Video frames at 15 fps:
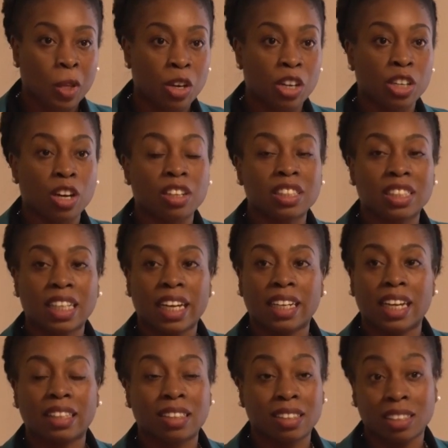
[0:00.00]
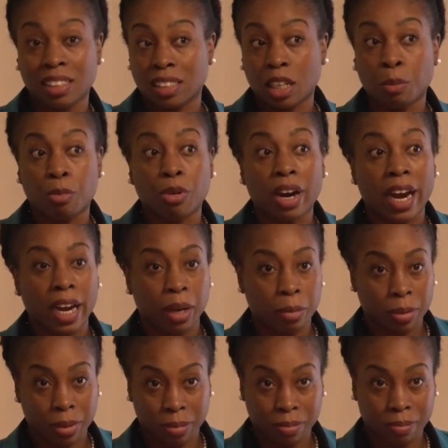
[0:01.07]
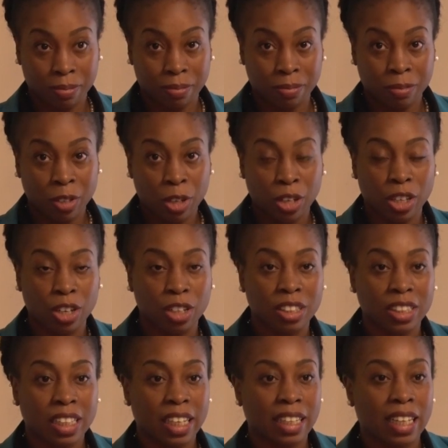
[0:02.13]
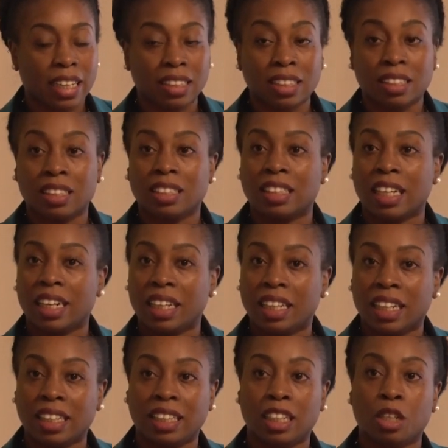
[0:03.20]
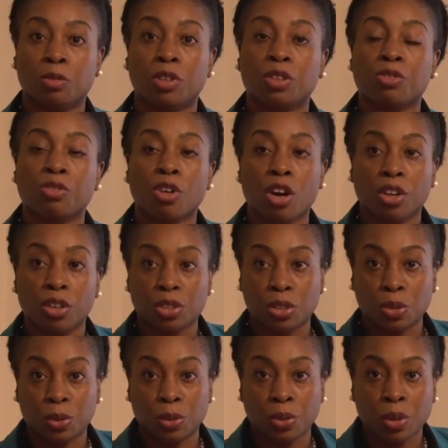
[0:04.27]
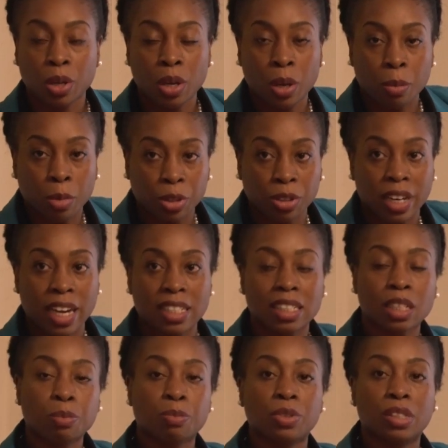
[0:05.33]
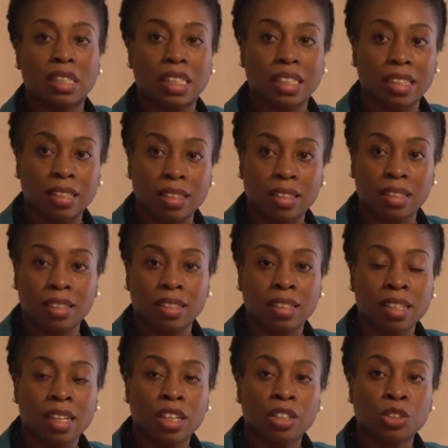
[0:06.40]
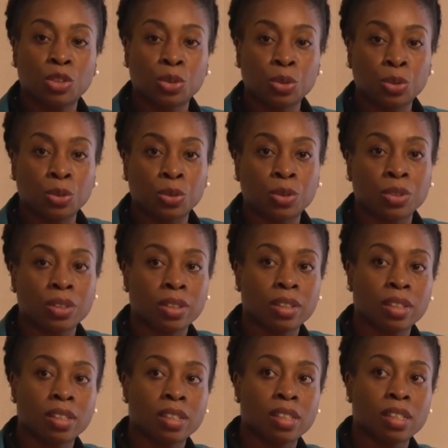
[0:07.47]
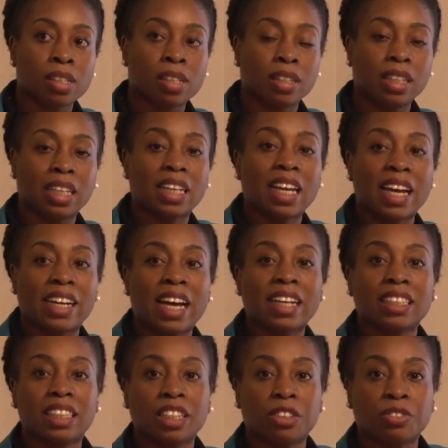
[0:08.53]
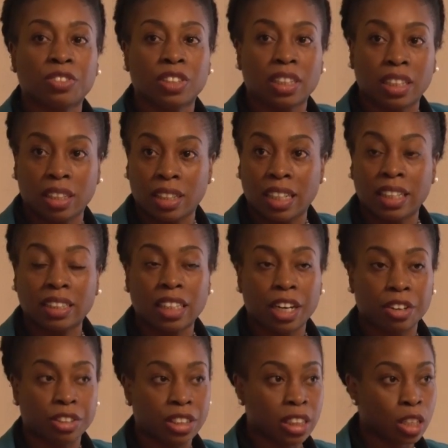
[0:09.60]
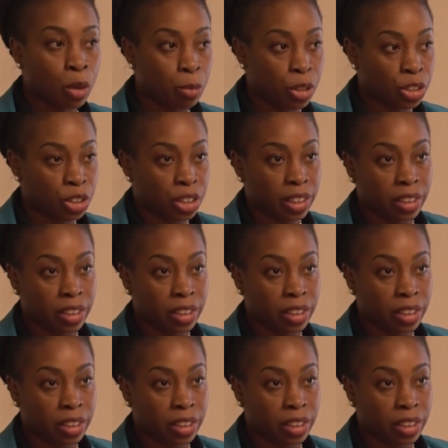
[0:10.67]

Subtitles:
We're not saying that it is a bribe. We're not saying that it is anything dealing with fraud or so, but we're asking persons to declare that gift to the Integrity Commission.